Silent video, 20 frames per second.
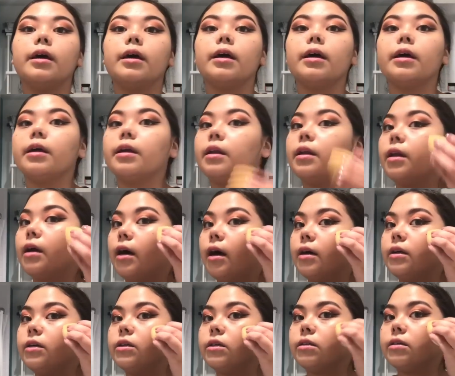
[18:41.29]
And
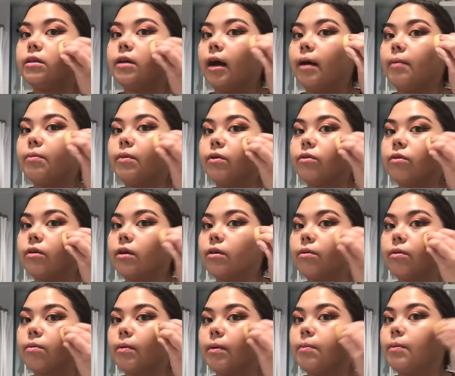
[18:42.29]
I just dab those in
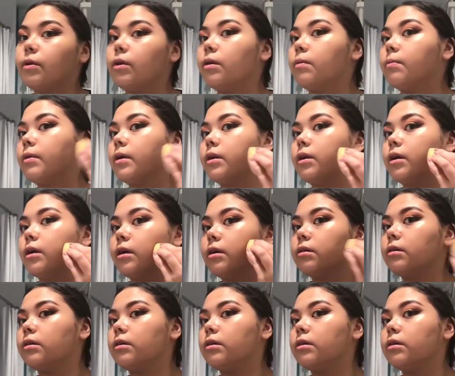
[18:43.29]
with my beauty blender.